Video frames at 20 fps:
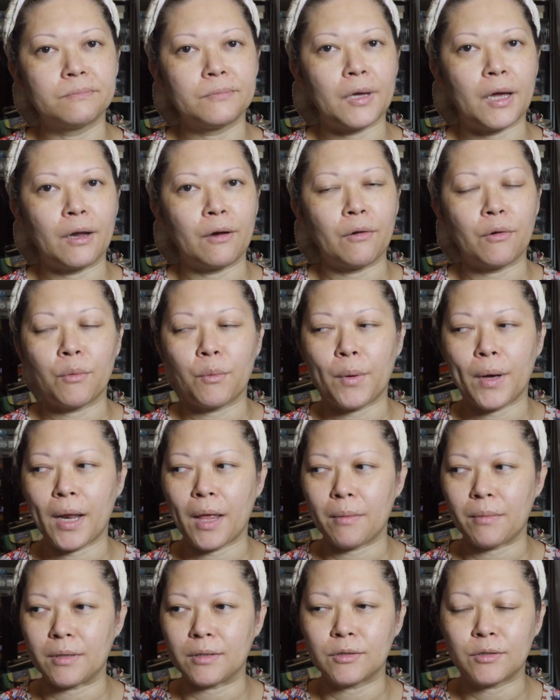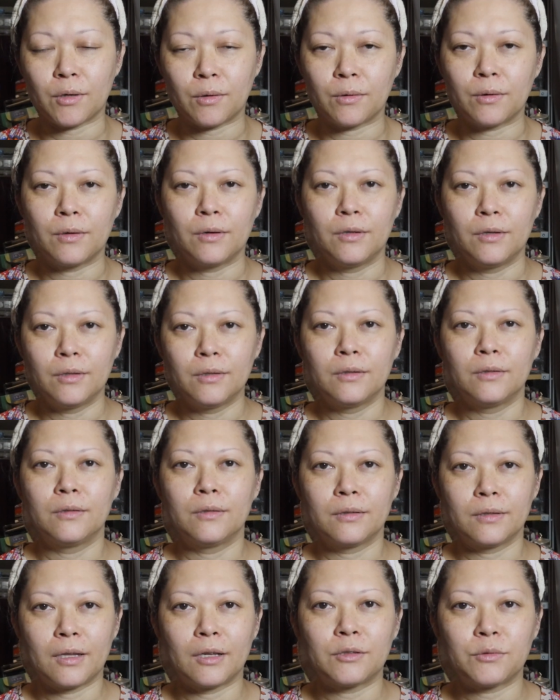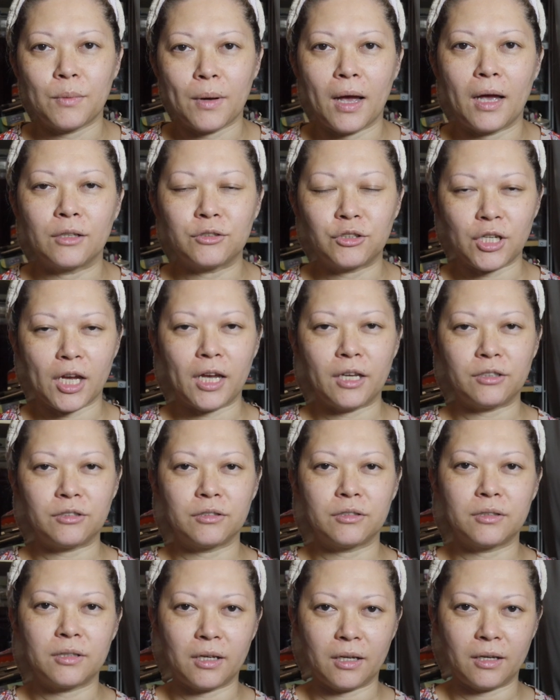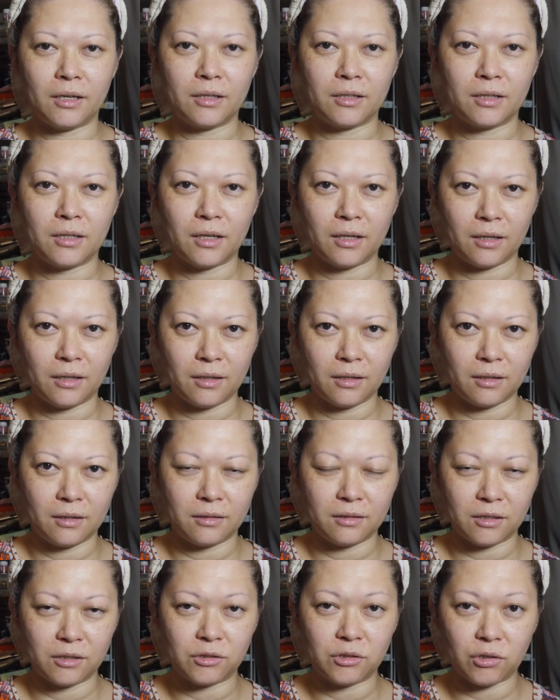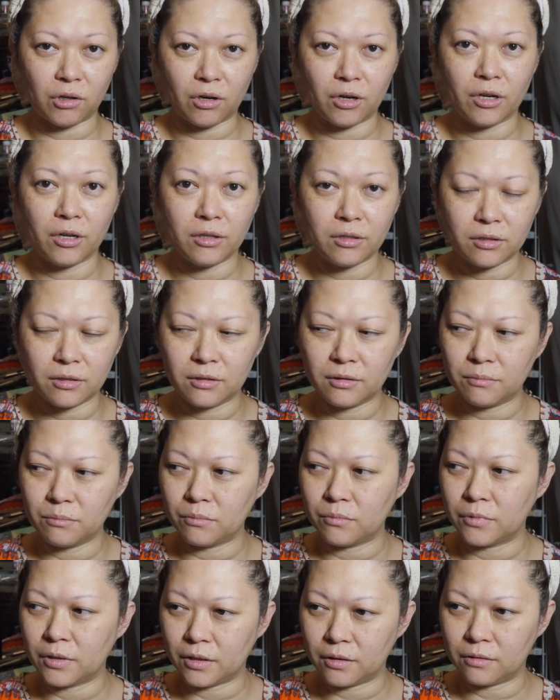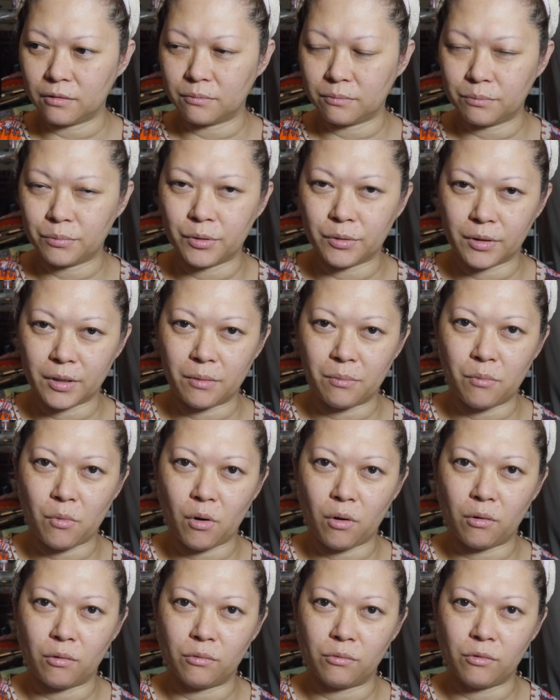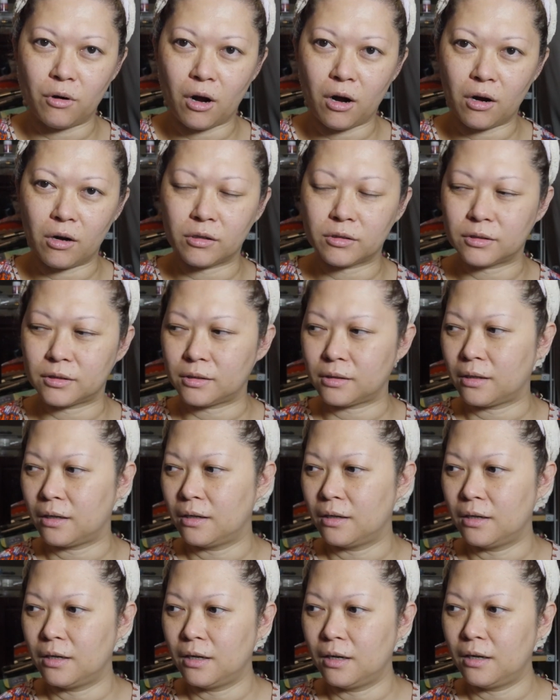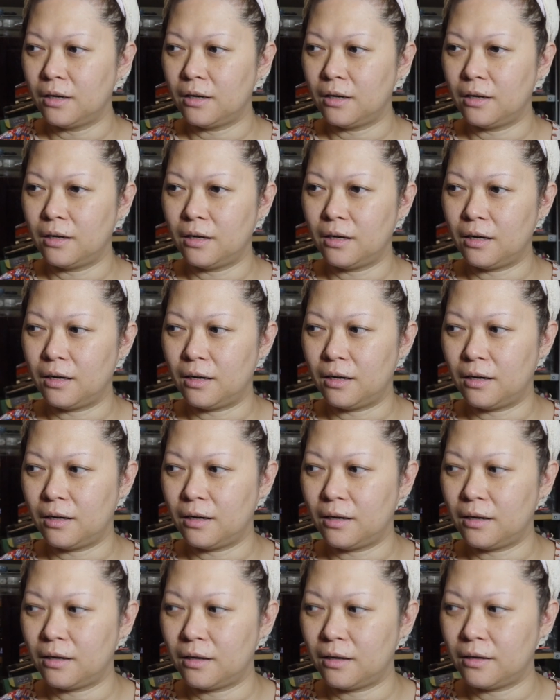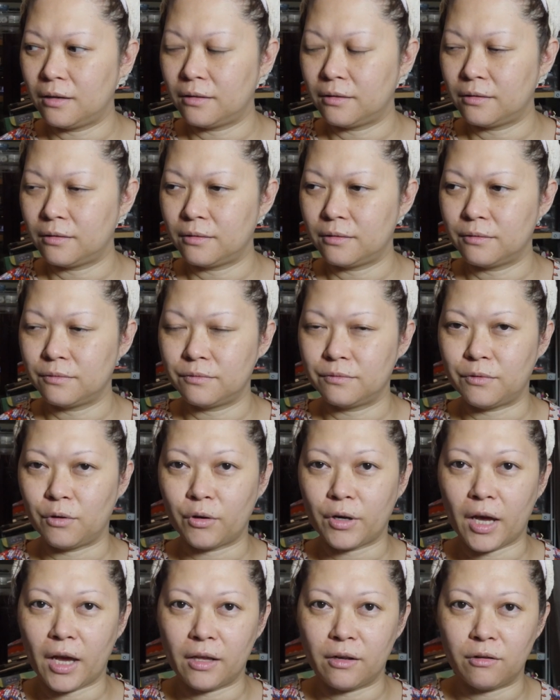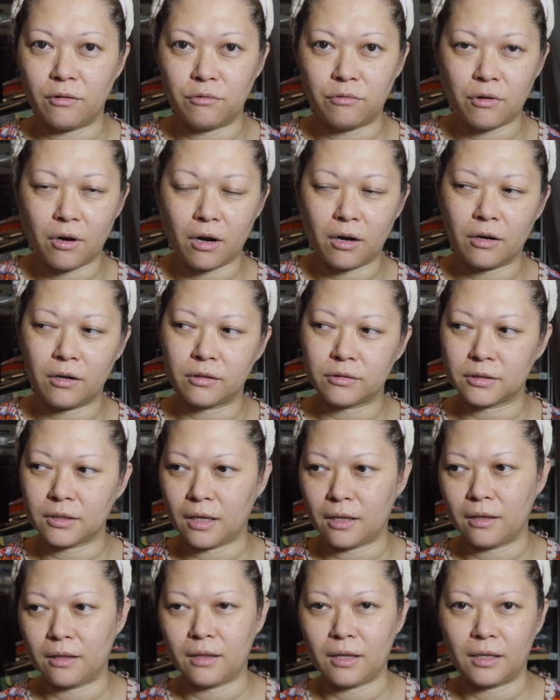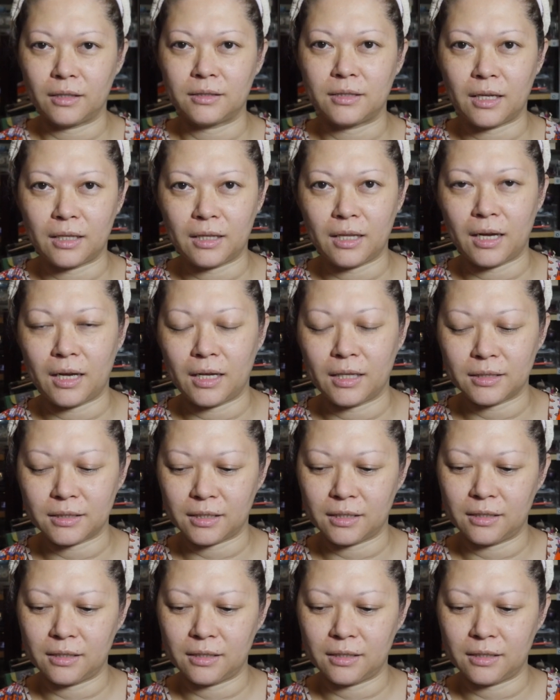don't know what happened, so that's why I changed the soil, put in more rocks, volcano rocks and things like that.